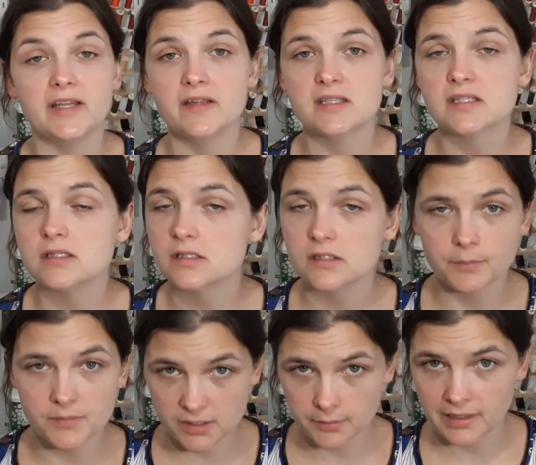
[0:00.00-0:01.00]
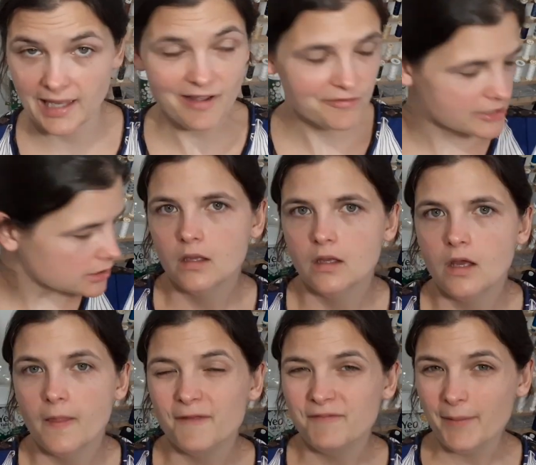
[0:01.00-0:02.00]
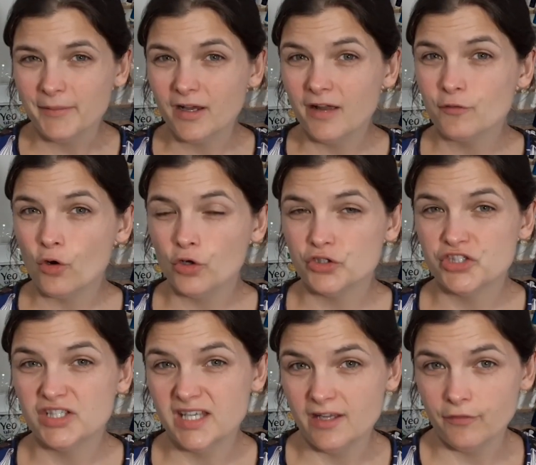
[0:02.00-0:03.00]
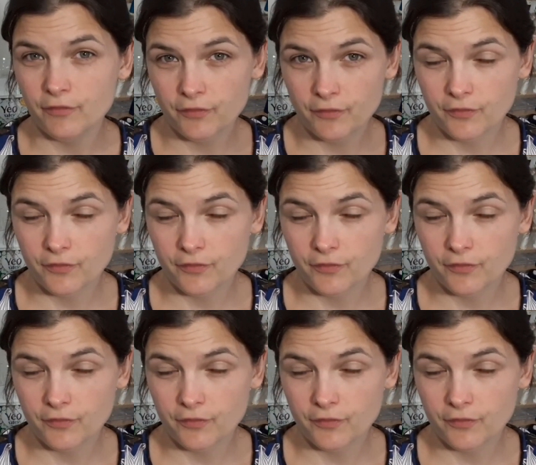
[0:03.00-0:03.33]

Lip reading: there's some summer left. The fabric I've got to give